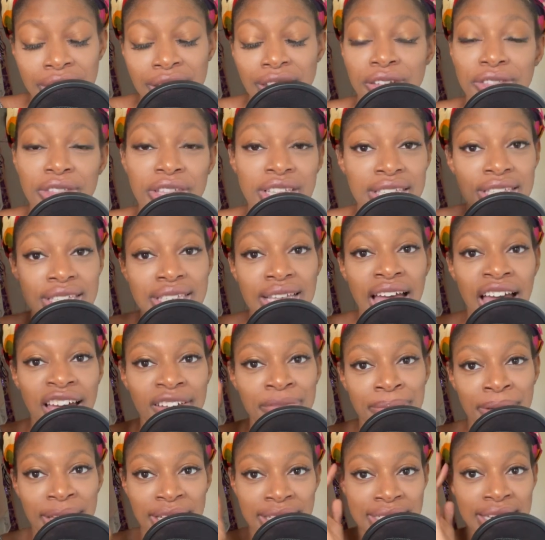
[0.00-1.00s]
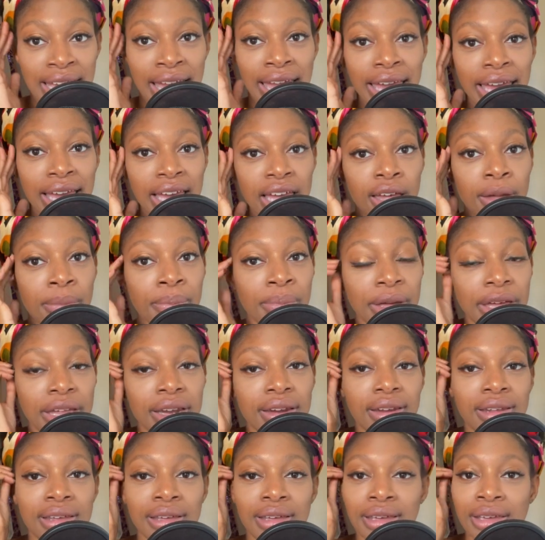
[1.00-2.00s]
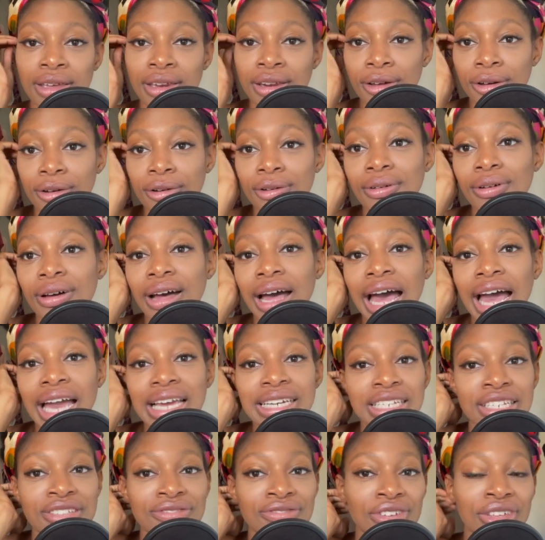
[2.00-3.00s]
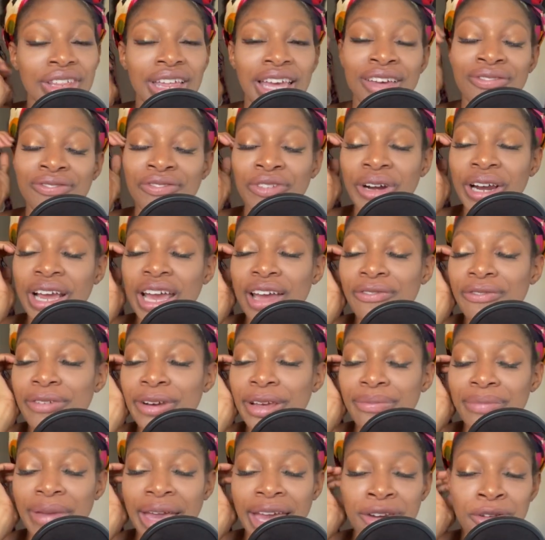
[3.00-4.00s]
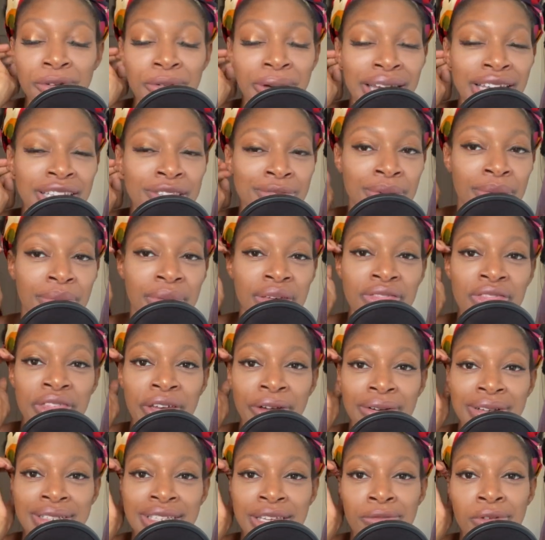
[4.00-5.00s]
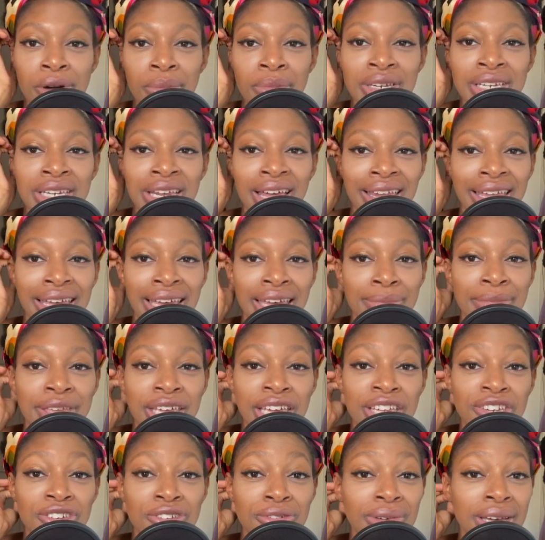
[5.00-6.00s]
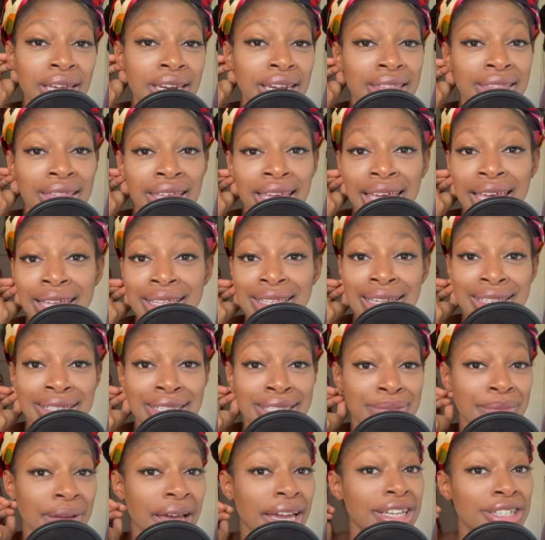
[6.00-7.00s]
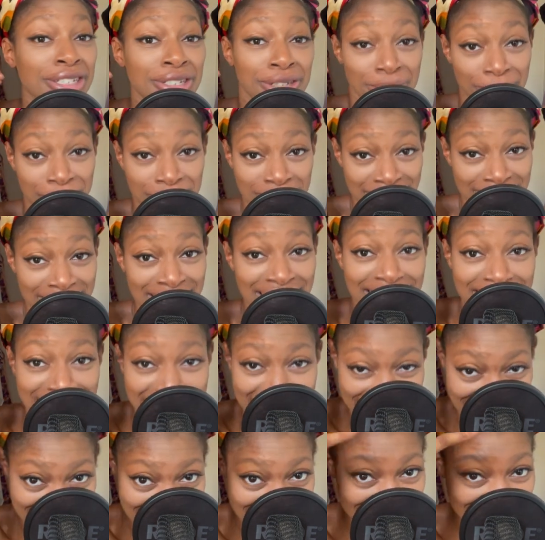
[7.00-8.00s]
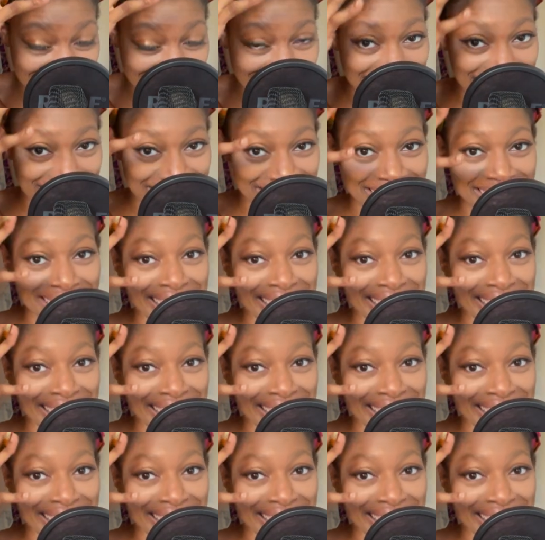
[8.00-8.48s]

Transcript: Now, this is a half-baked take, but, I just feel like for every man who hates women, there is a woman telling him he can do anything he sets his mind to. Ooh.